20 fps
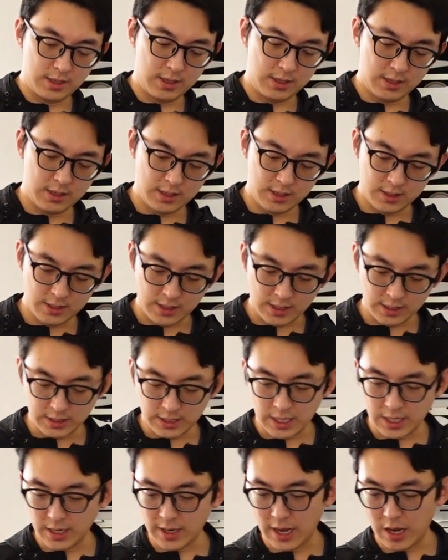And that's
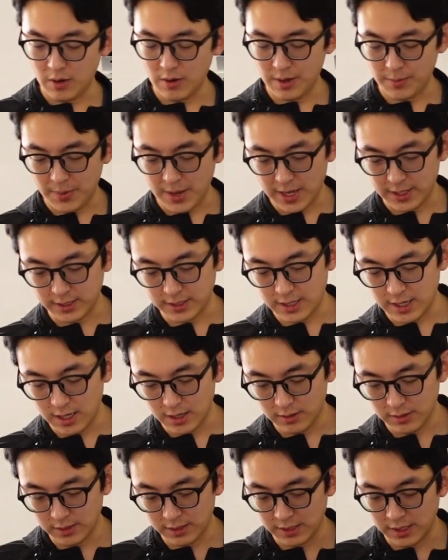kind of how I packed it
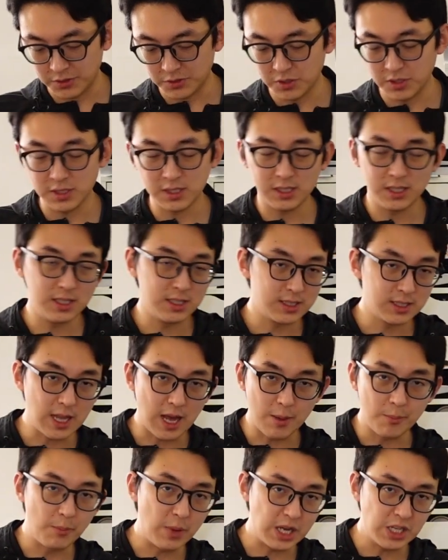out. As you can see, it's
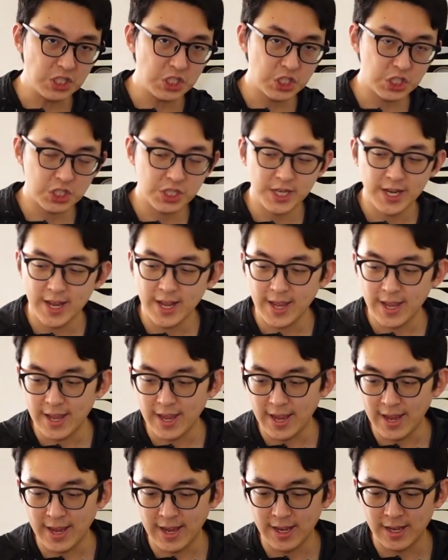not much,
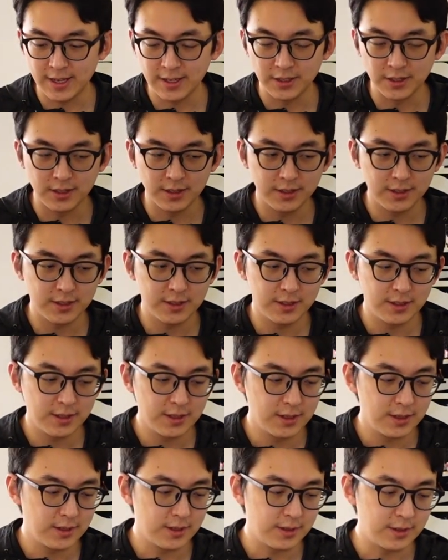and
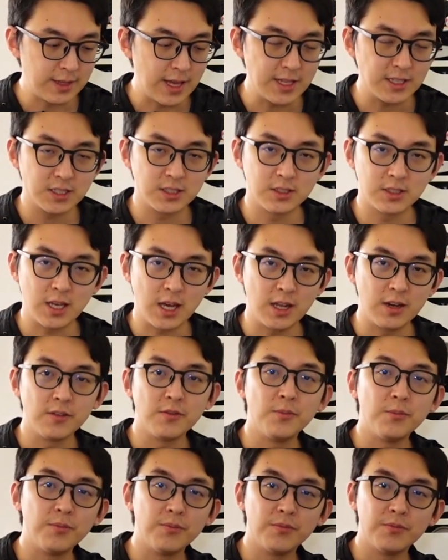that's kind
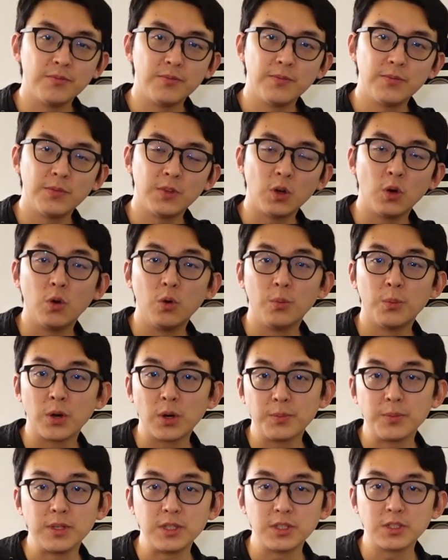of the whole
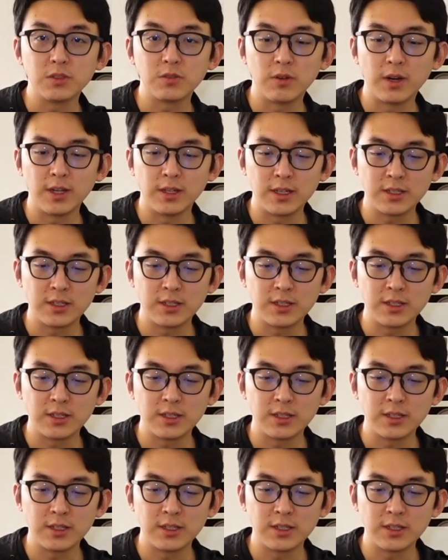purpose, right?